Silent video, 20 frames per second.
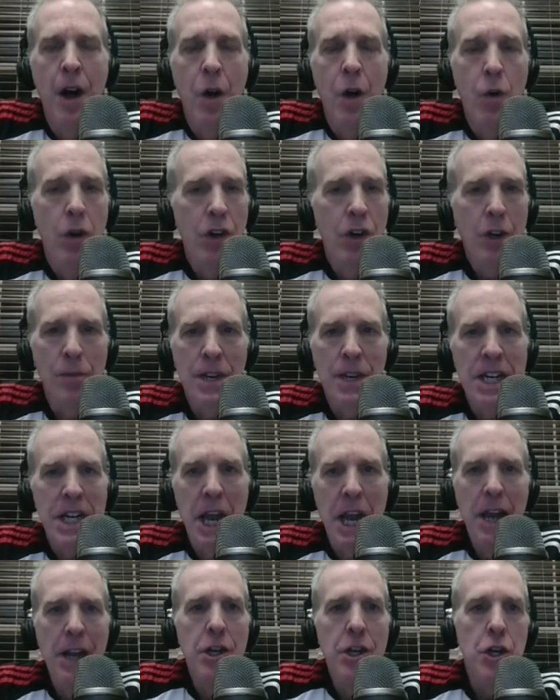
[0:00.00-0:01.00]
Welcome
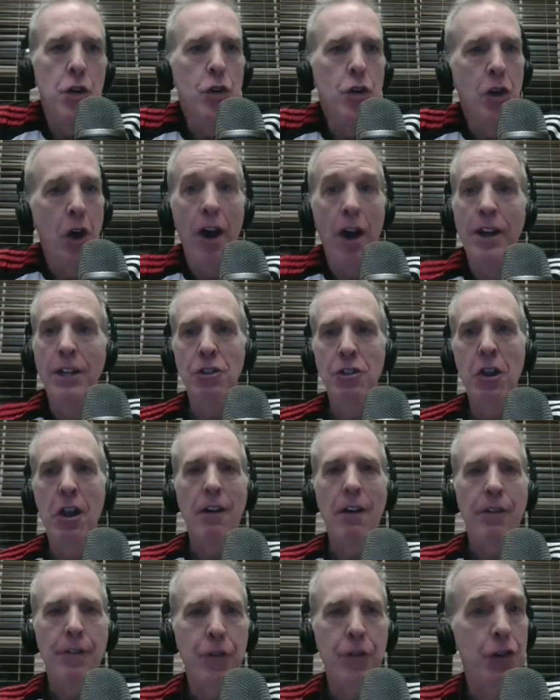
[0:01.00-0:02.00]
again to Cottage
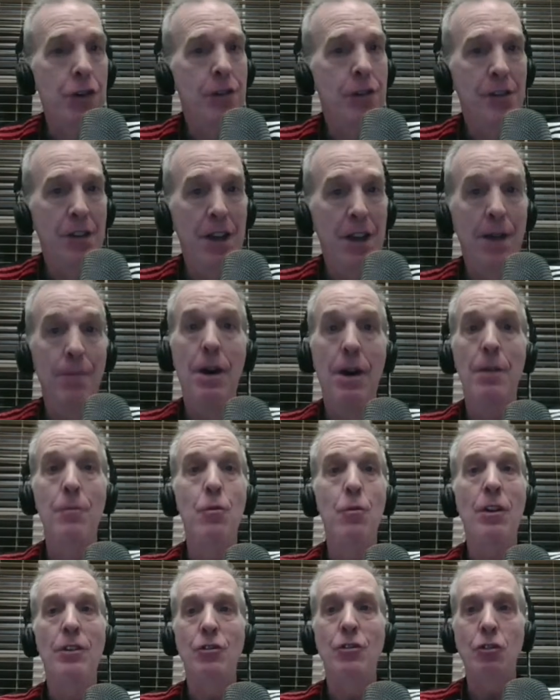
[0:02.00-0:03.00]
Talk Full Time. I'm
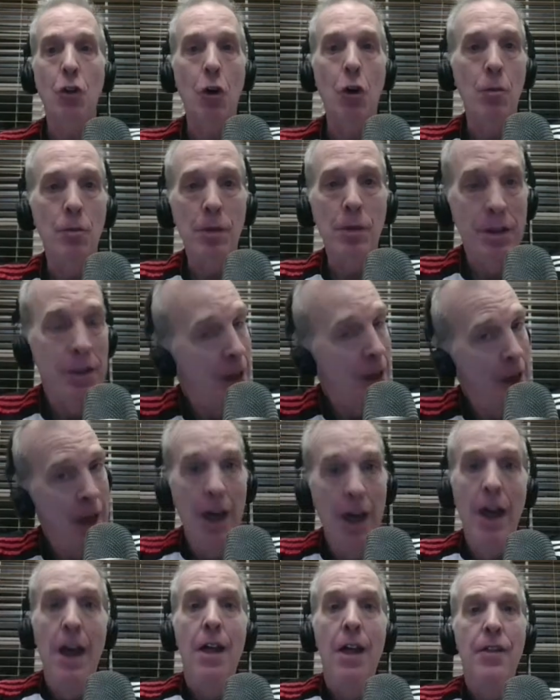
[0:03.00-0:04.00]
Russ Goldman.
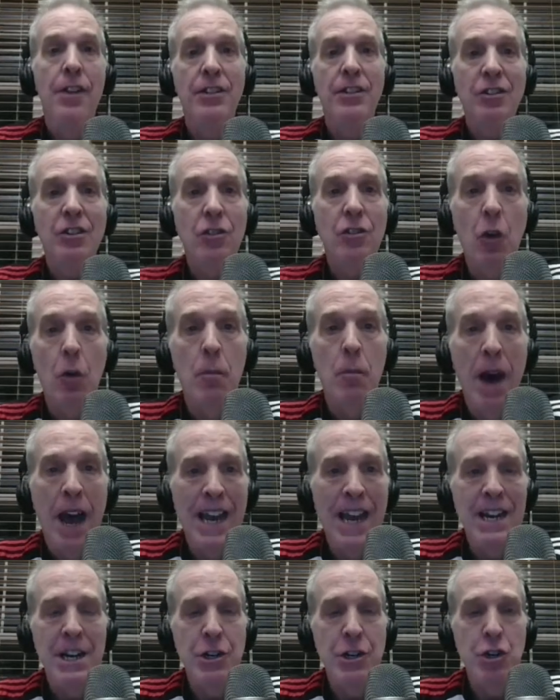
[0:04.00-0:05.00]
This is my
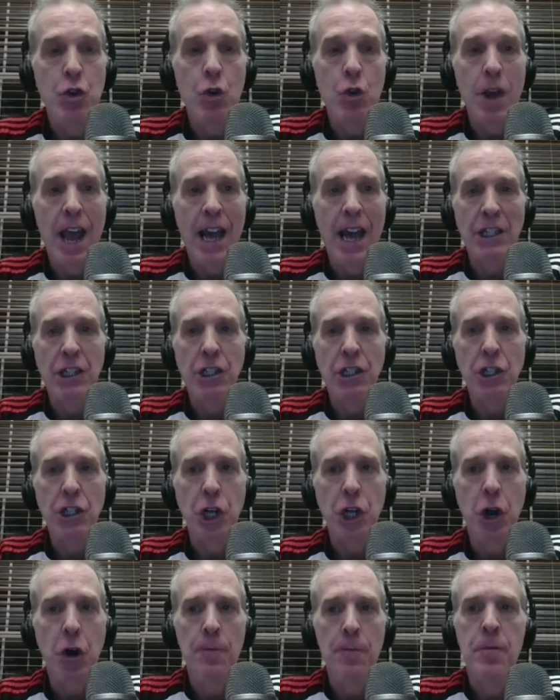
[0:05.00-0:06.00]
initial reaction
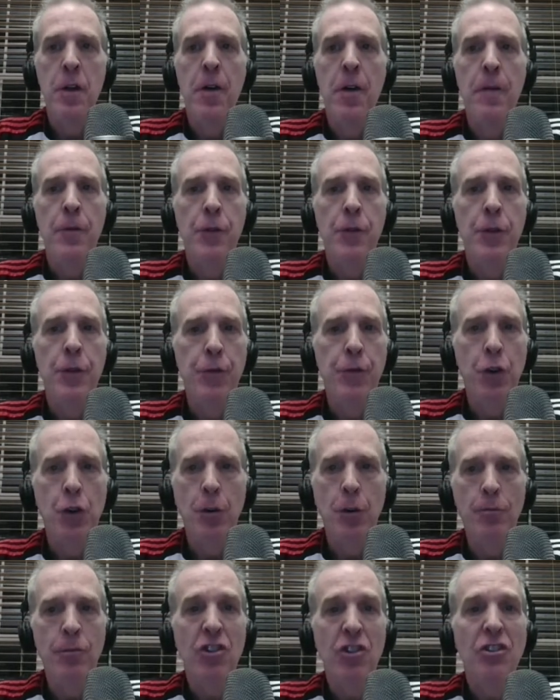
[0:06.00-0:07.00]
show to
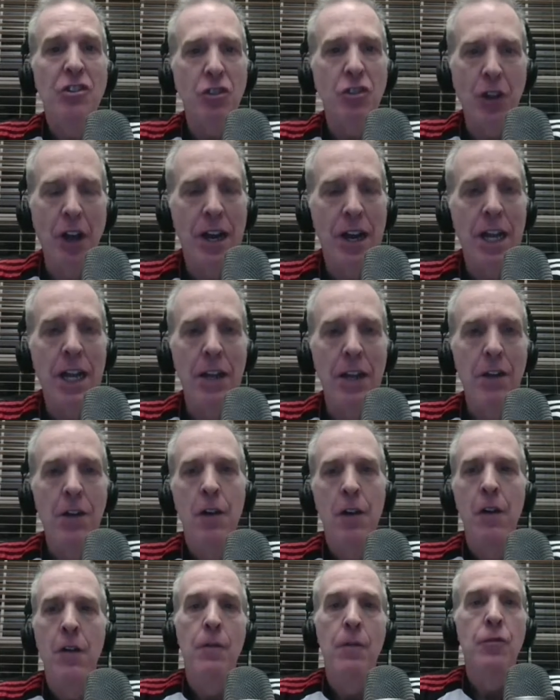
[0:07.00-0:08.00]
Fulham's stunning
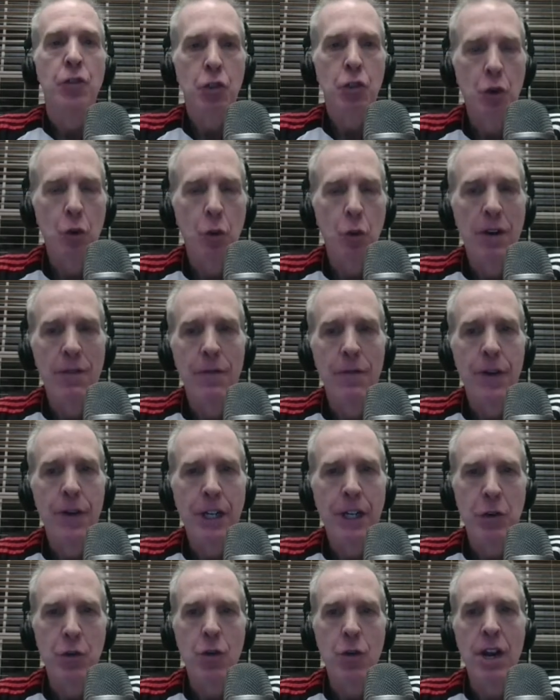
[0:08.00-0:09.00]
2-1
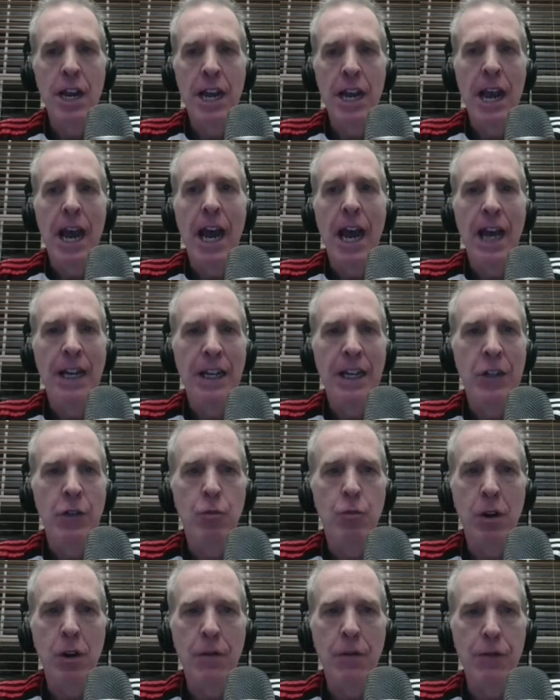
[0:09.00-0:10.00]
victory against
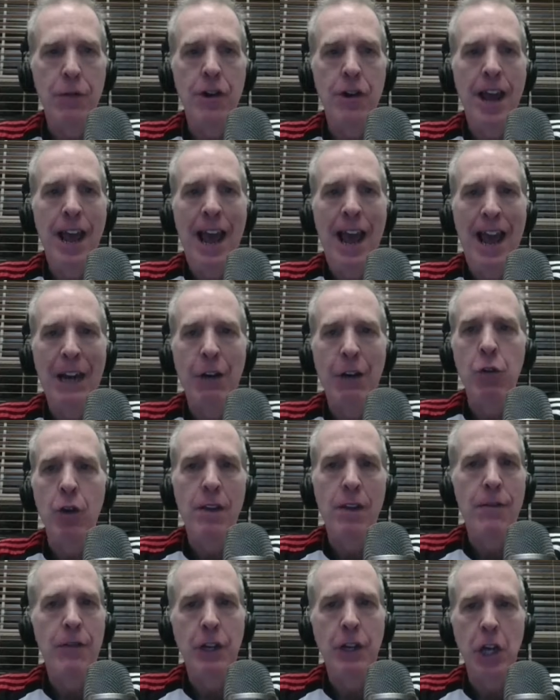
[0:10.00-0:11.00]
Brentford at
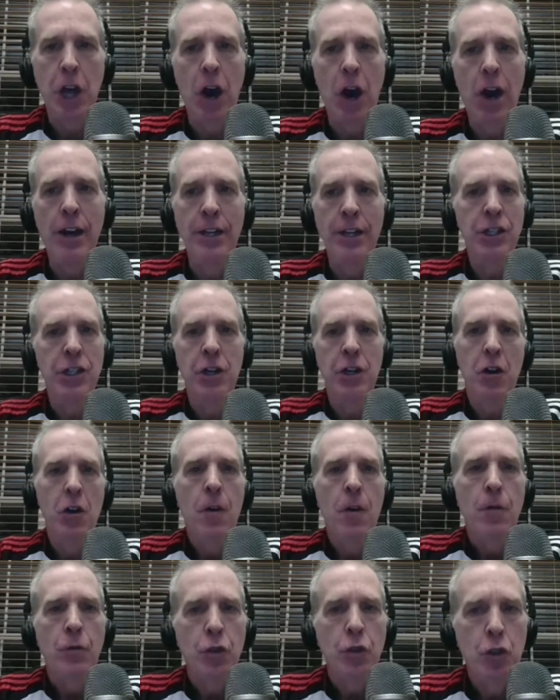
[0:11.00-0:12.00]
Craven Cottage.
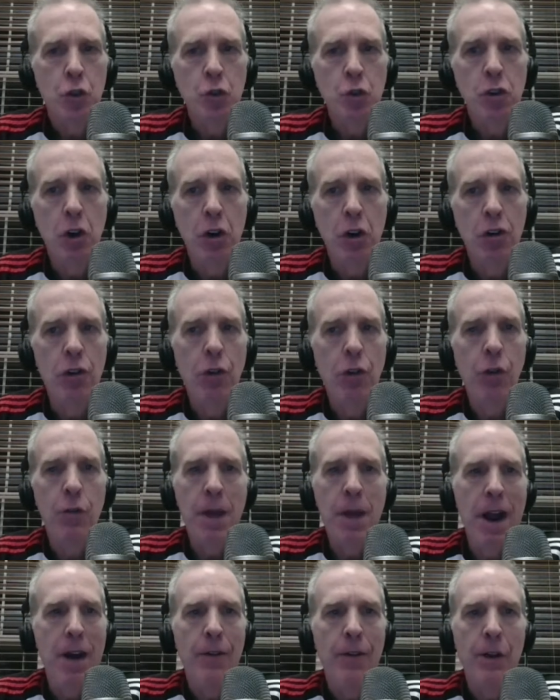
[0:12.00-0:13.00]
2 goals from
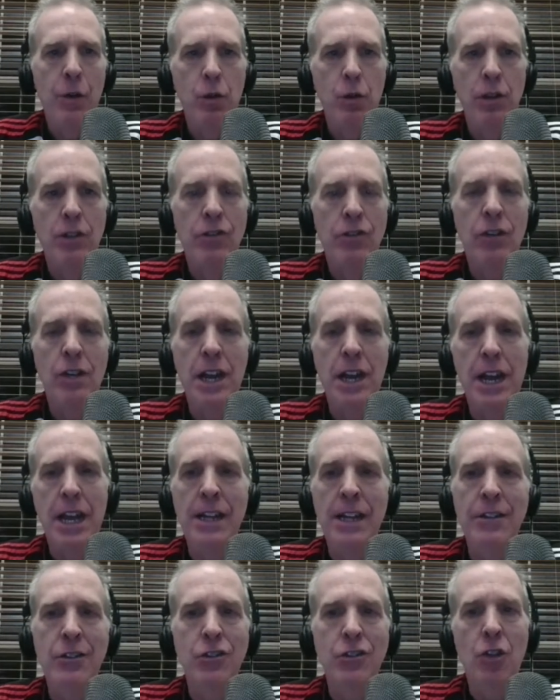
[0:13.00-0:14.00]
Harry Wilson
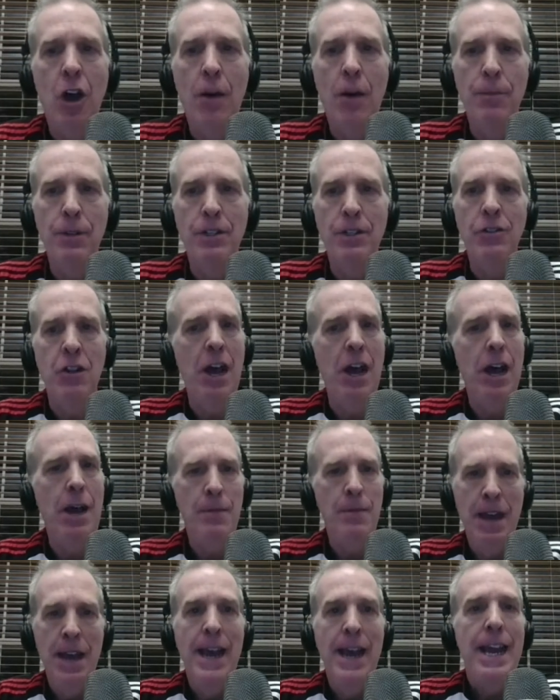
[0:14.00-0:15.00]
in stoppage
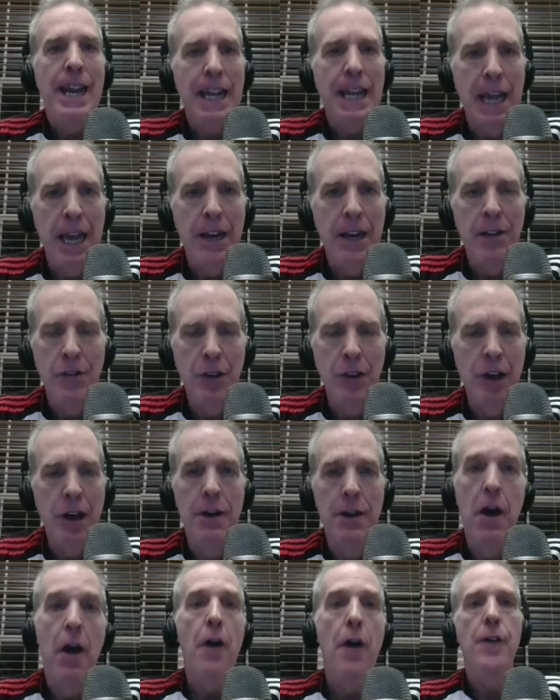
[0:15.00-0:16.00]
time. Get it
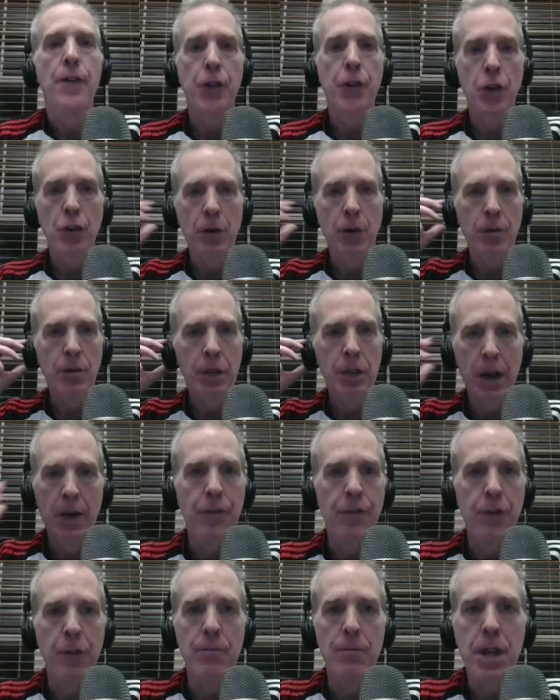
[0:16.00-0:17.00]
done. Fulham come
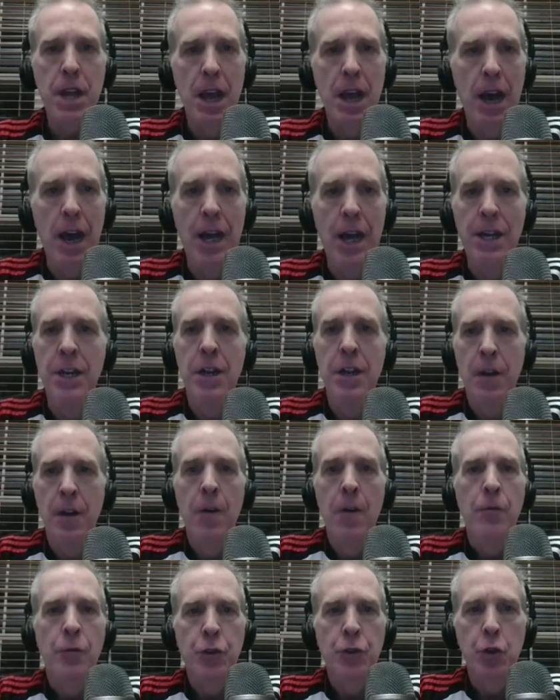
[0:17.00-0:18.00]
from behind
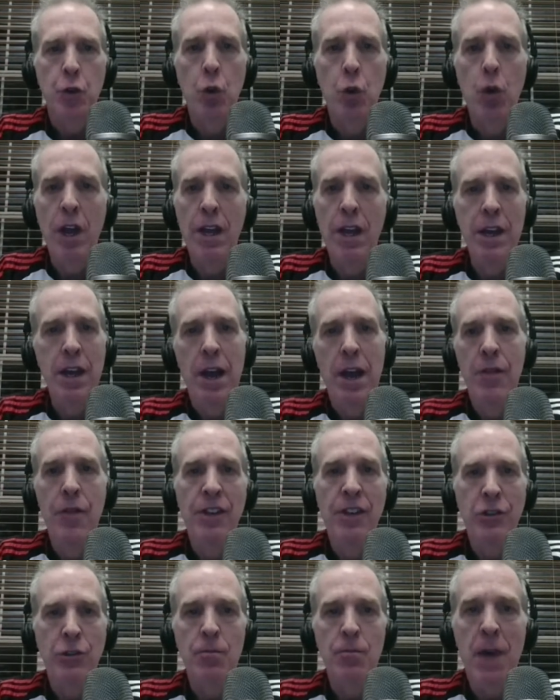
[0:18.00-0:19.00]
to win
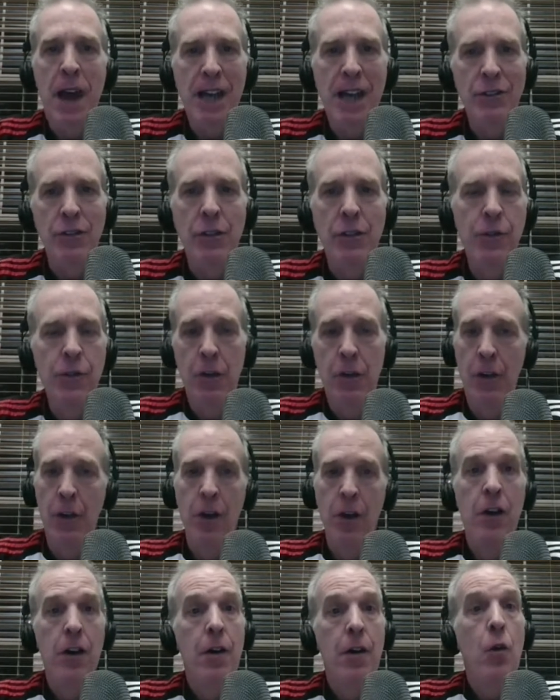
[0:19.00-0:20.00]
this massive
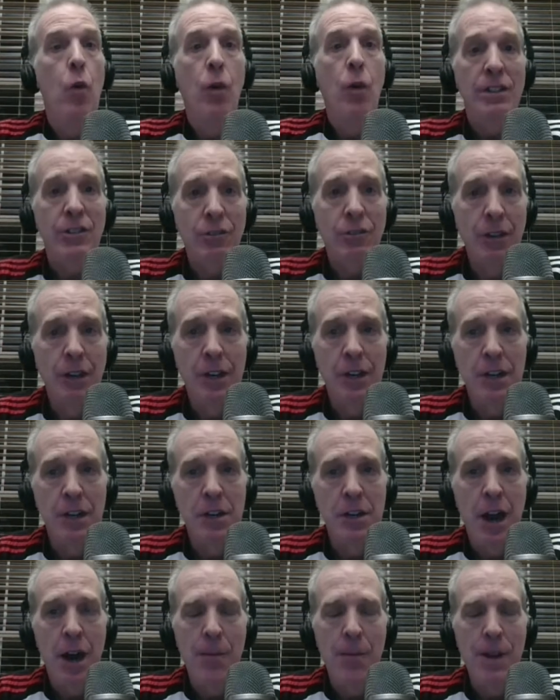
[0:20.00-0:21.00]
West London
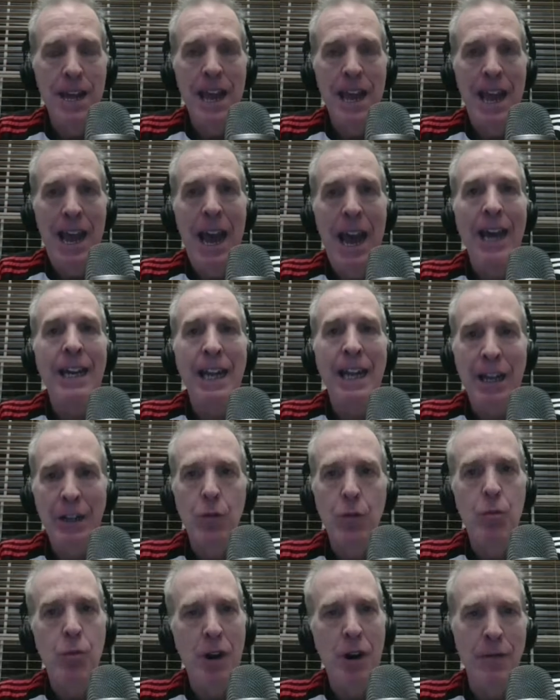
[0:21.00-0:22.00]
derby
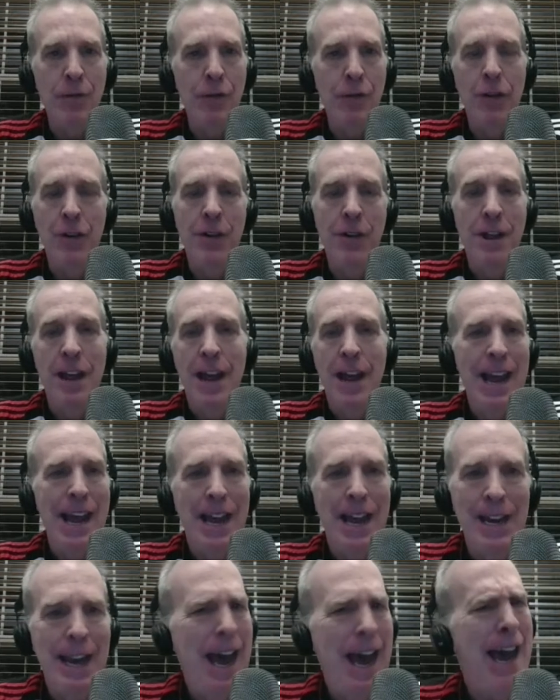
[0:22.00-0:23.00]
against Brentford.
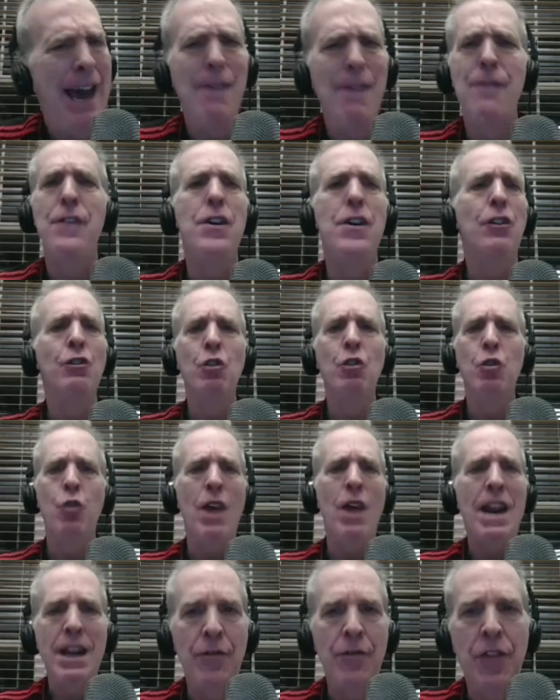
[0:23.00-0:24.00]
And I feel
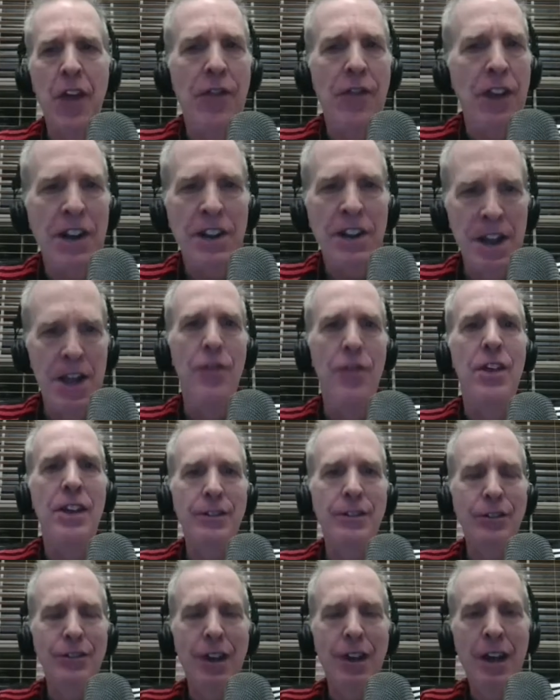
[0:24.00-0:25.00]
great that they did
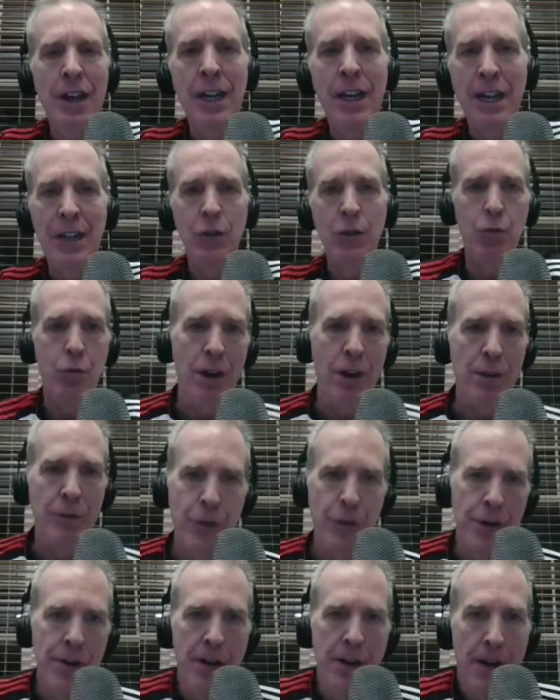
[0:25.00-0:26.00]
this against
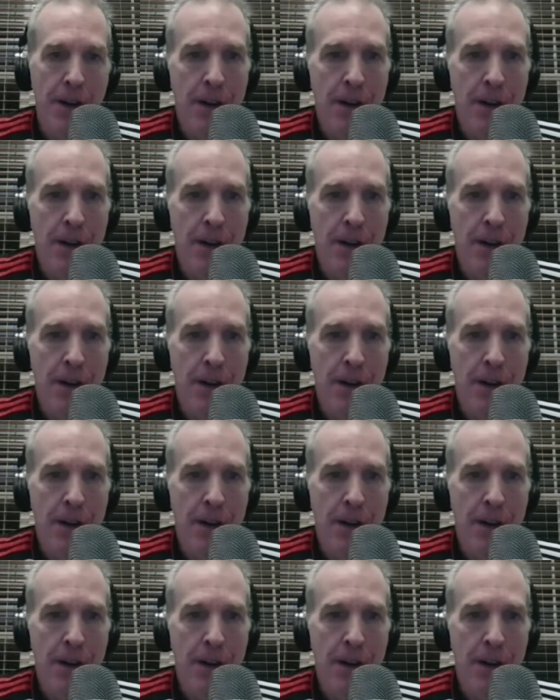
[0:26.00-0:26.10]
Brentford.